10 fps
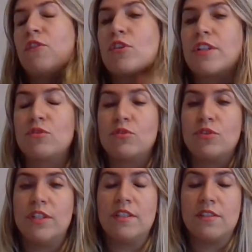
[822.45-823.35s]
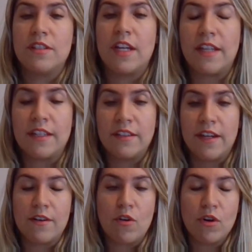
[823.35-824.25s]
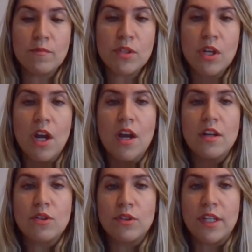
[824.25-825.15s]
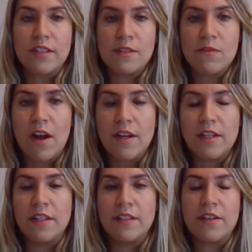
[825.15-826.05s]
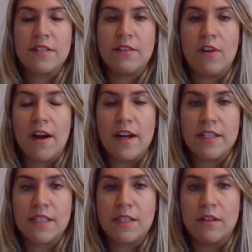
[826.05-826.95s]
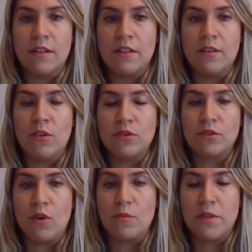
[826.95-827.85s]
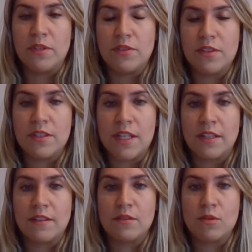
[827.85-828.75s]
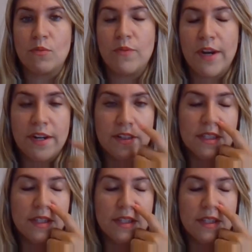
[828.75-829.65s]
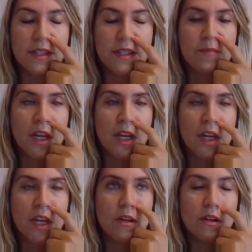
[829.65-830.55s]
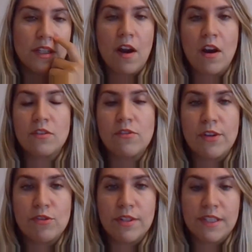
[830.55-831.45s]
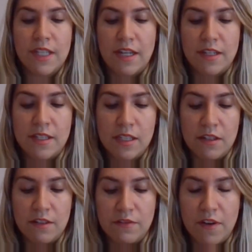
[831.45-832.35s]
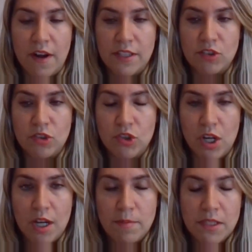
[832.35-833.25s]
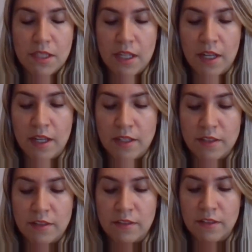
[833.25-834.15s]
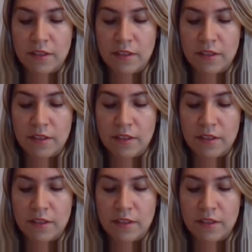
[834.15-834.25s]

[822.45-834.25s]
working through internet at their homes. So that is why there's a rise on computers and software. So our graduates can easily find jobs, and